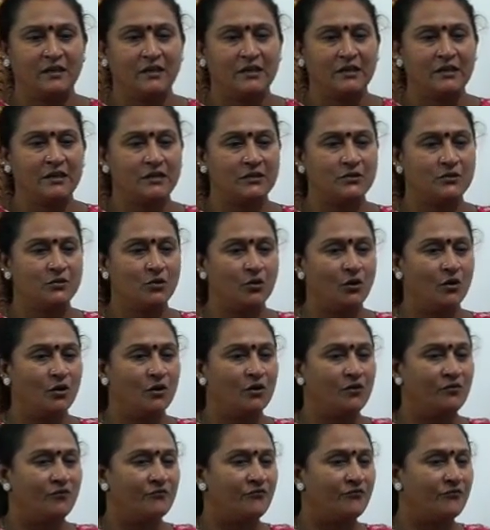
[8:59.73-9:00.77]
He
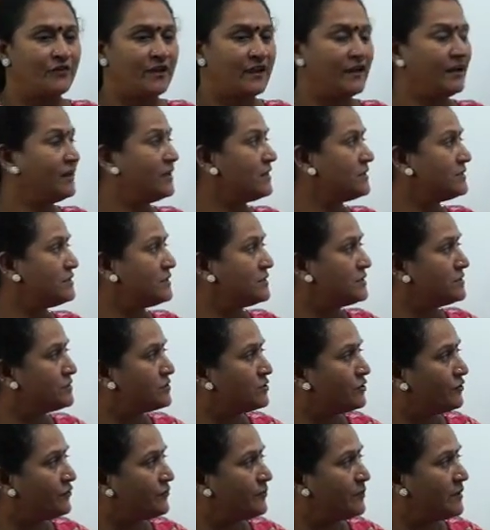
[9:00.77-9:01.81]
sold 5 dozens
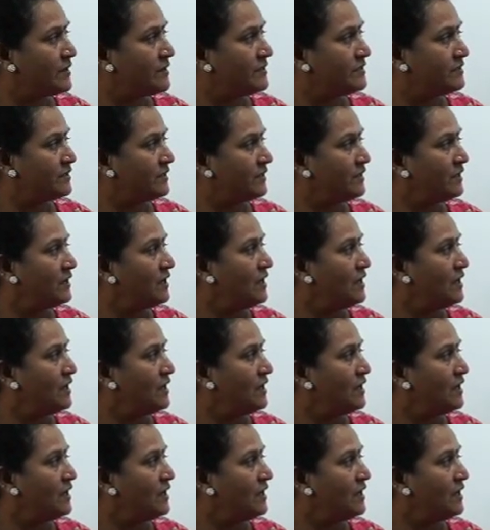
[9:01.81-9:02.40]
of pencil